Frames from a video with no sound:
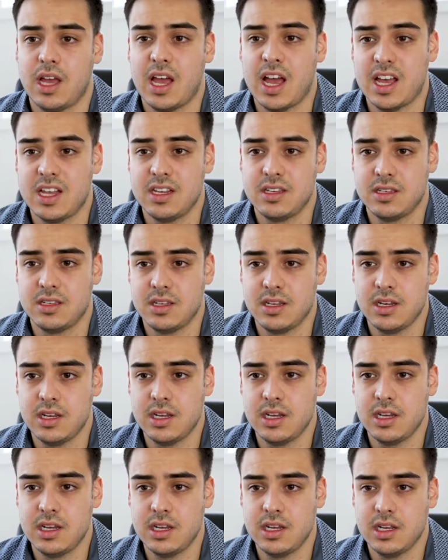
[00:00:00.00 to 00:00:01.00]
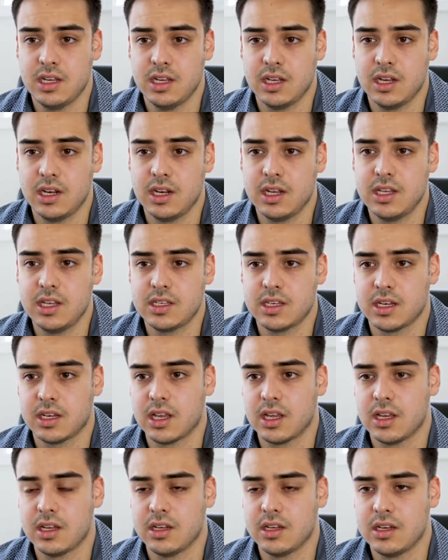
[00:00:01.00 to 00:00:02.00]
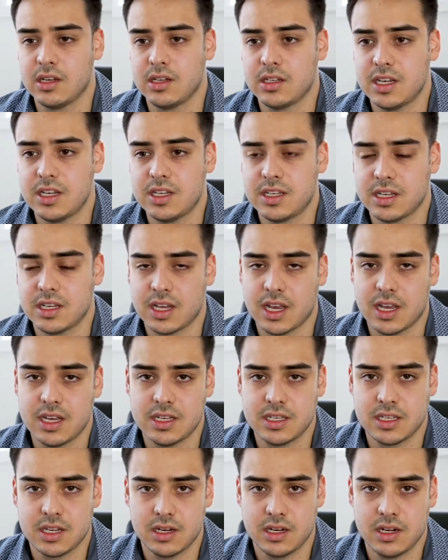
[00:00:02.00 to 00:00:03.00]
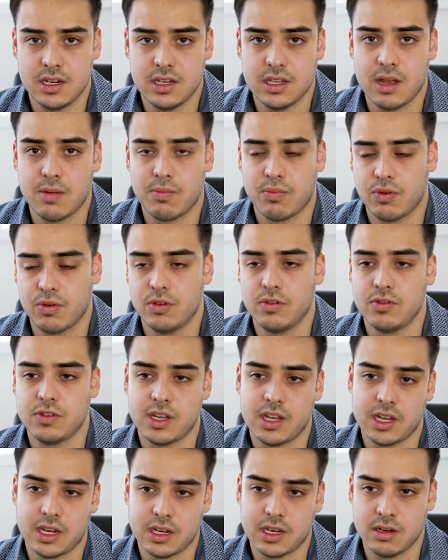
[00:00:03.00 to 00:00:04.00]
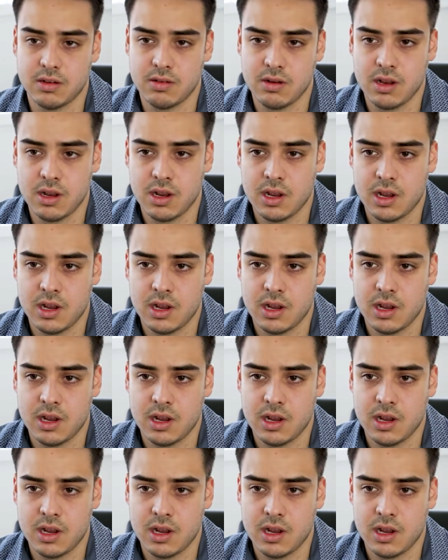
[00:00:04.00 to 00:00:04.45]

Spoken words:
has at least a decent case study that proves that they can